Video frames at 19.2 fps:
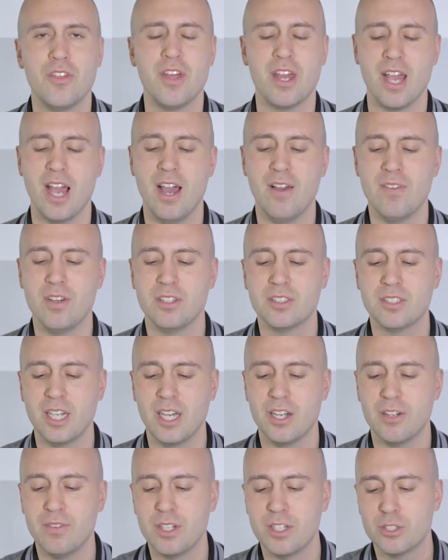that they have
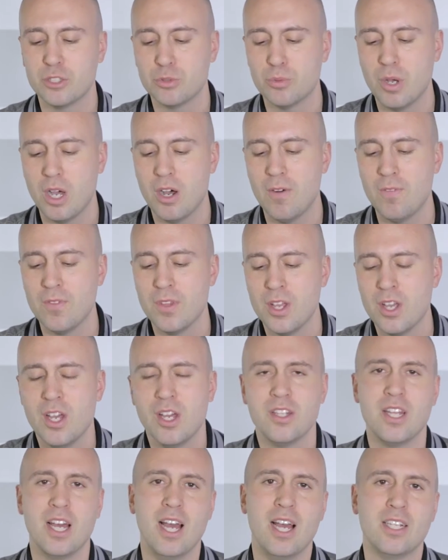inside of it as well
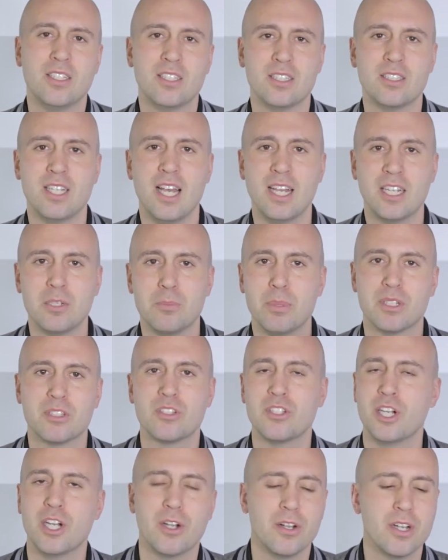that's attacking
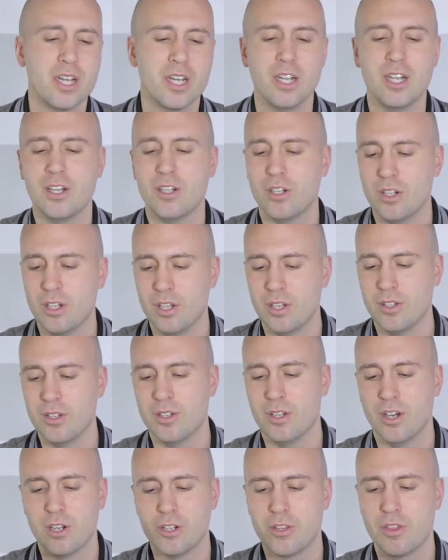bacteria
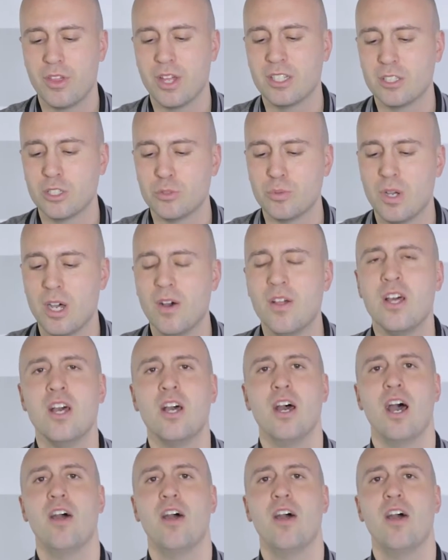and other things as well.